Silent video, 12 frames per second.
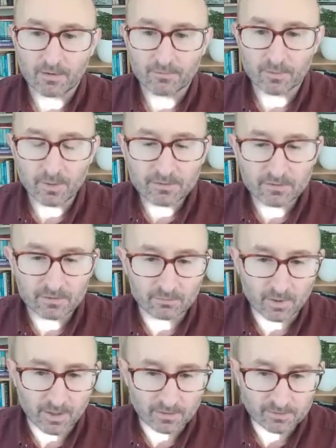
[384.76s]
from east to
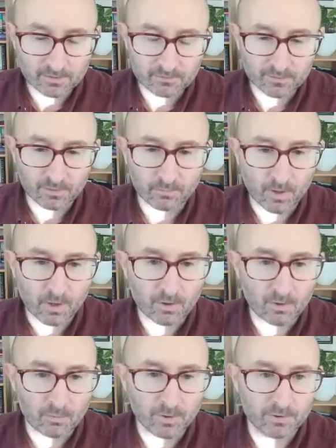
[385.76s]
west, and from
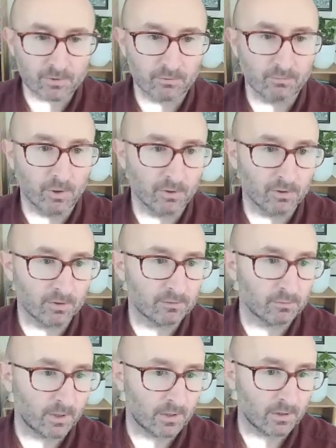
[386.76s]
urban to rural as
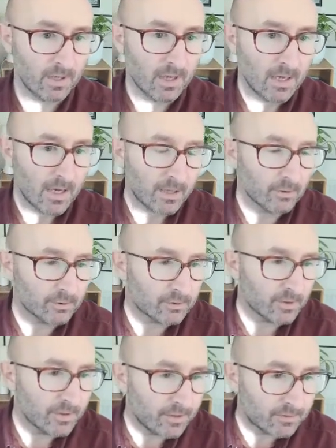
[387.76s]
well. And also
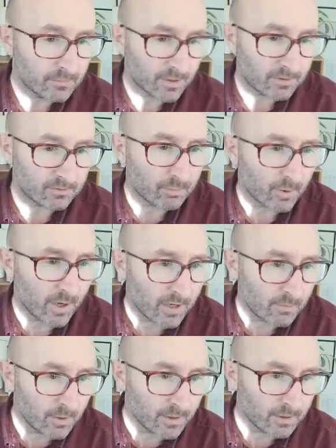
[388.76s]
a nice mix of
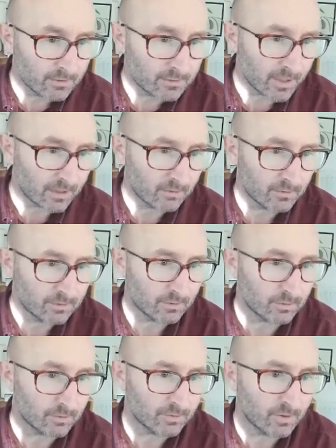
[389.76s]
primary and secondary
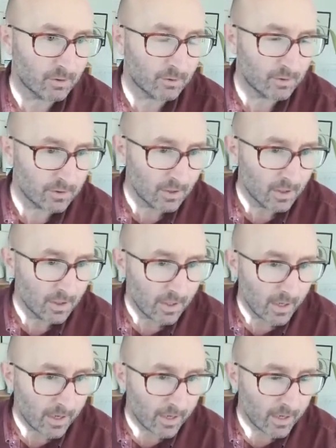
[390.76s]
schools, including
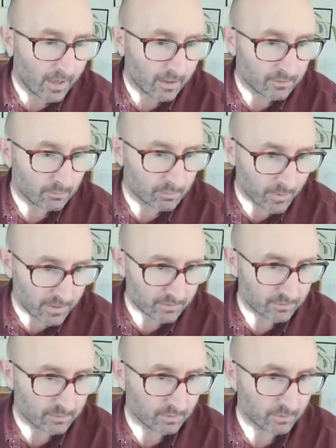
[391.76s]
some
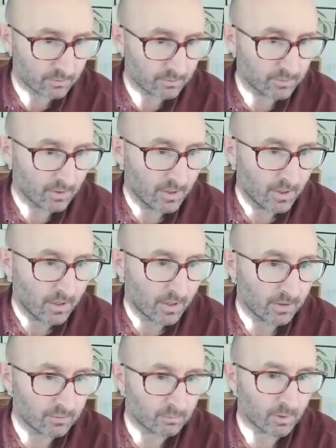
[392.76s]
special schools
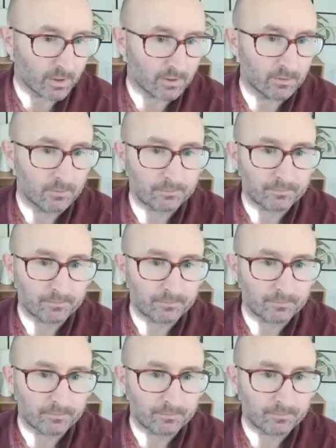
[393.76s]
as well.